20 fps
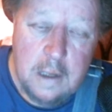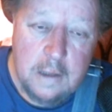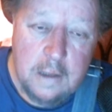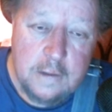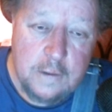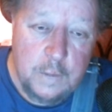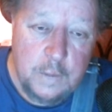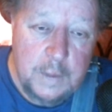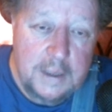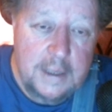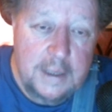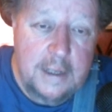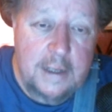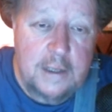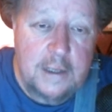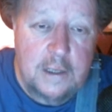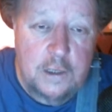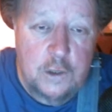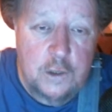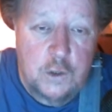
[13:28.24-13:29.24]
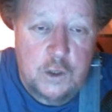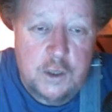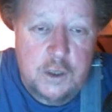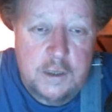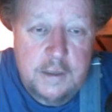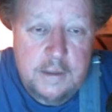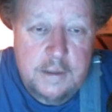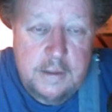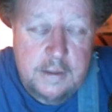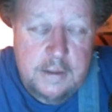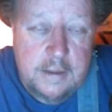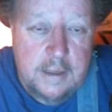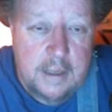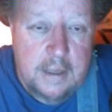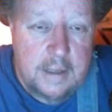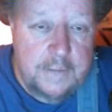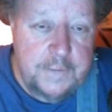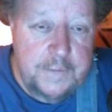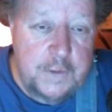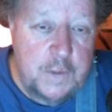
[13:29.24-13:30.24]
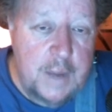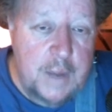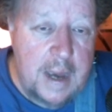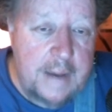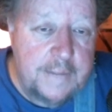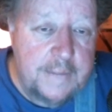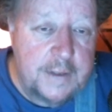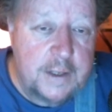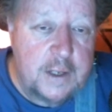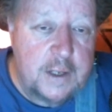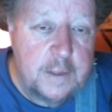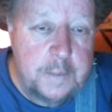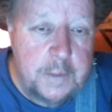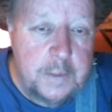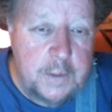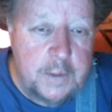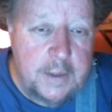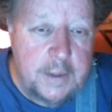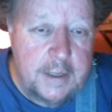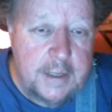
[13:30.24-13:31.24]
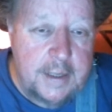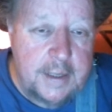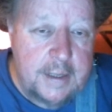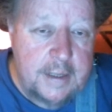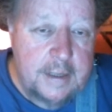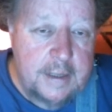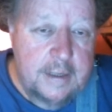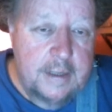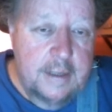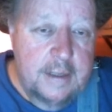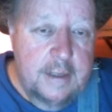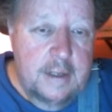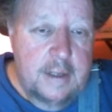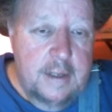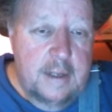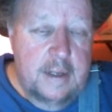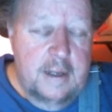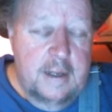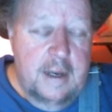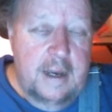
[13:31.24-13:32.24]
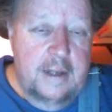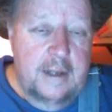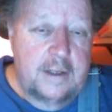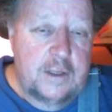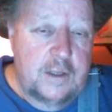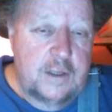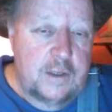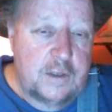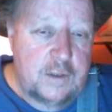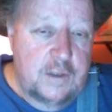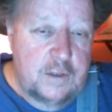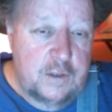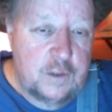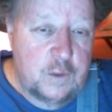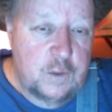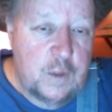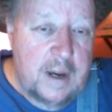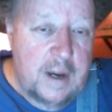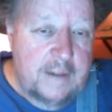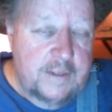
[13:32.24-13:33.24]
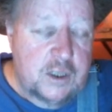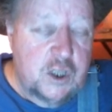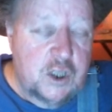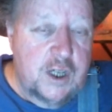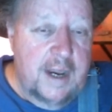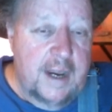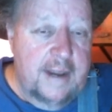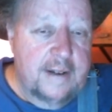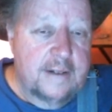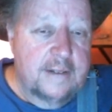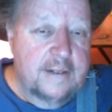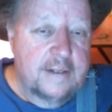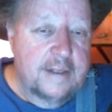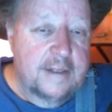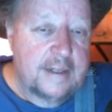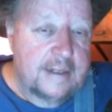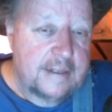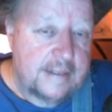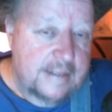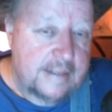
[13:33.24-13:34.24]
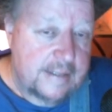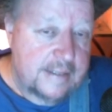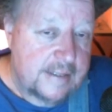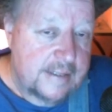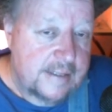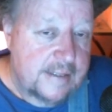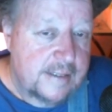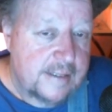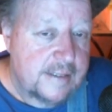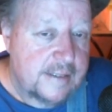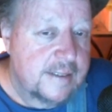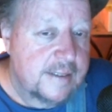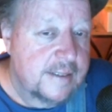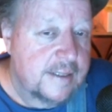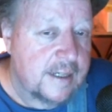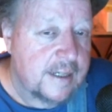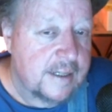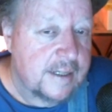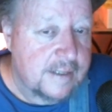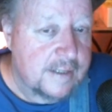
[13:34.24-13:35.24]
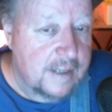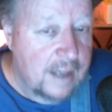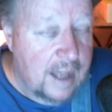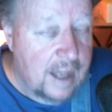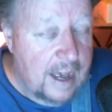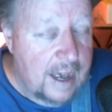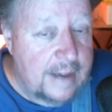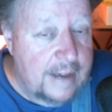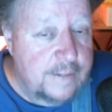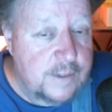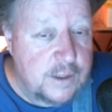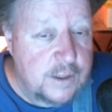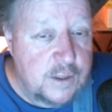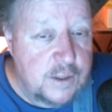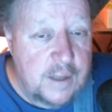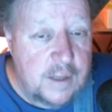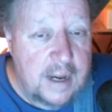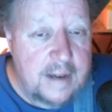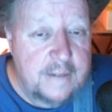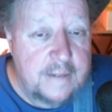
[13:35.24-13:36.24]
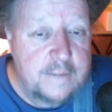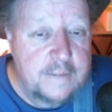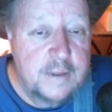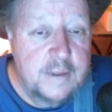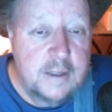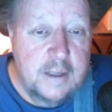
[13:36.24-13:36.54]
So in conclusion, if you have a community and you have a channel that does lives and you have